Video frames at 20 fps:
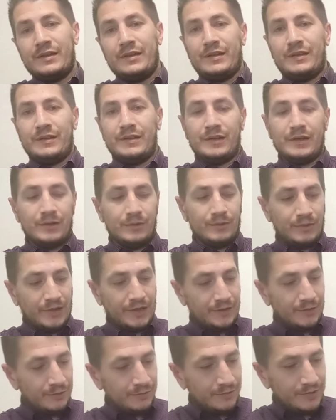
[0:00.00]
Now, I
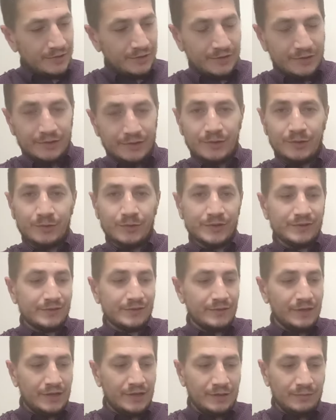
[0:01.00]
don't really know its
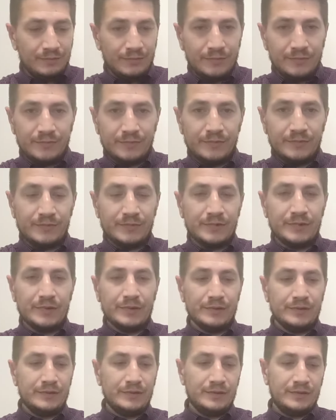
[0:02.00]
name.
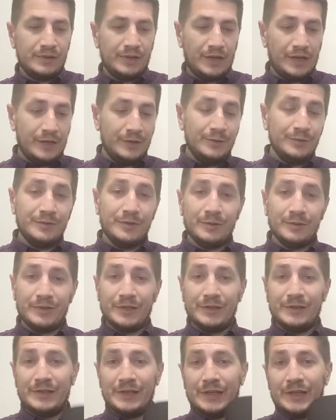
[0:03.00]
I do know
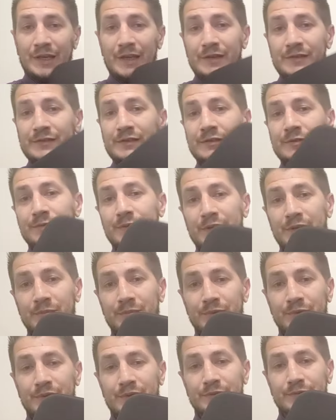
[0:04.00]
that the case is very
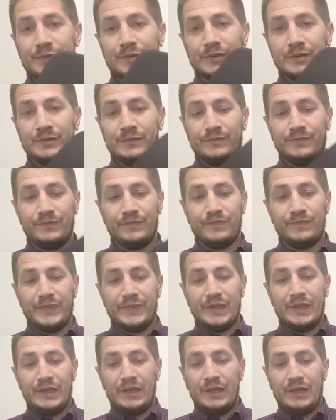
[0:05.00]
beautiful.
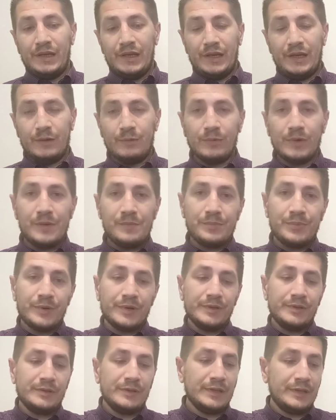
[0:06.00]
And one
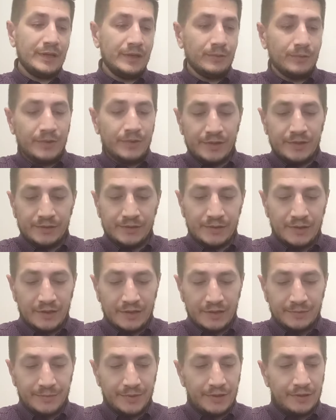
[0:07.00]
point that I want to talk
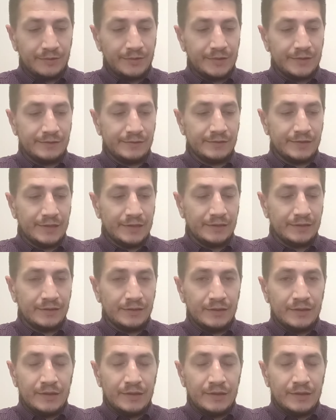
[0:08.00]
about is that